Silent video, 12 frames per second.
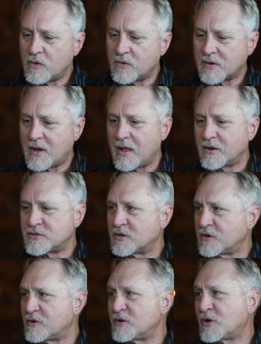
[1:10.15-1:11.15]
go to college
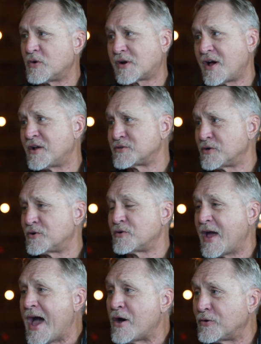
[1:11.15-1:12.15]
to learn, you go to college to
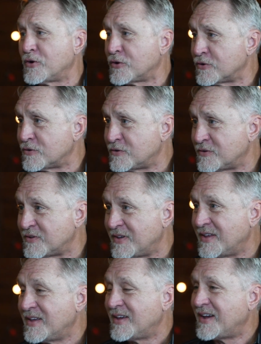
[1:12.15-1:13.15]
learn how to learn.
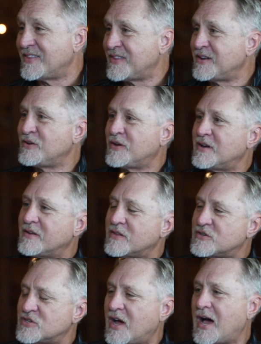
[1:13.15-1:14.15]
And then you get on
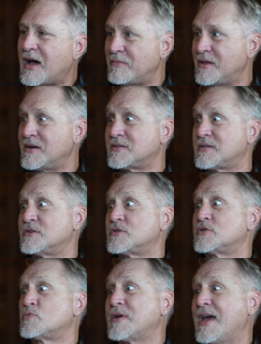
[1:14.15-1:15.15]
the job, then there's
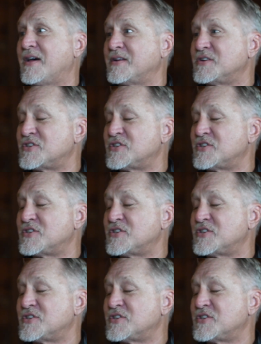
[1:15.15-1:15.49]
this reality